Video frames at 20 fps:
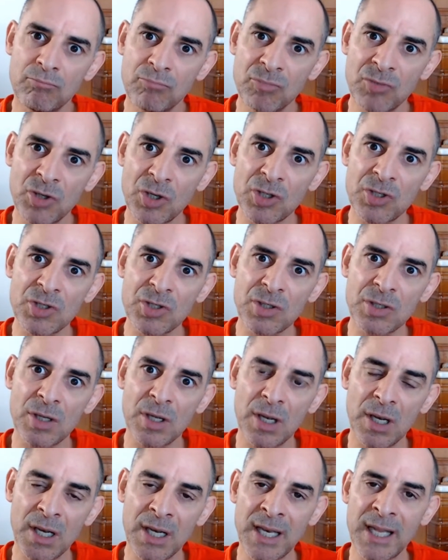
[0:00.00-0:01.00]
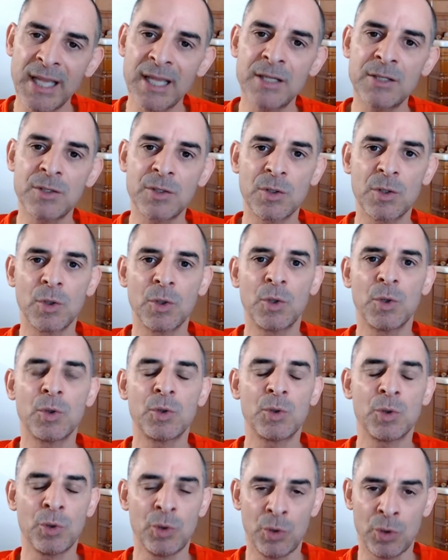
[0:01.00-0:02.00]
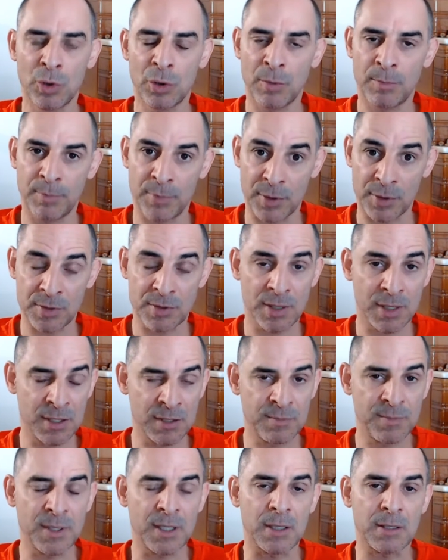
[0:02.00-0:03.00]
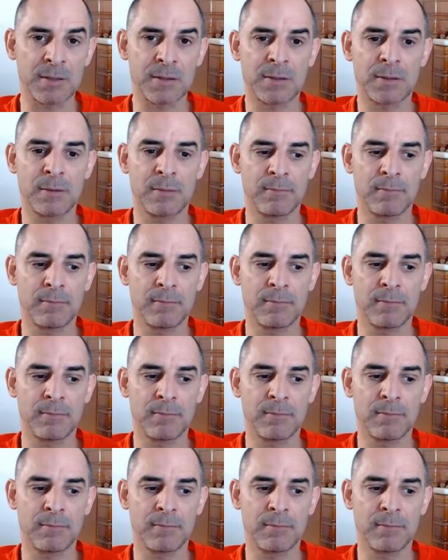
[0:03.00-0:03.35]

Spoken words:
just linked to your personal experience.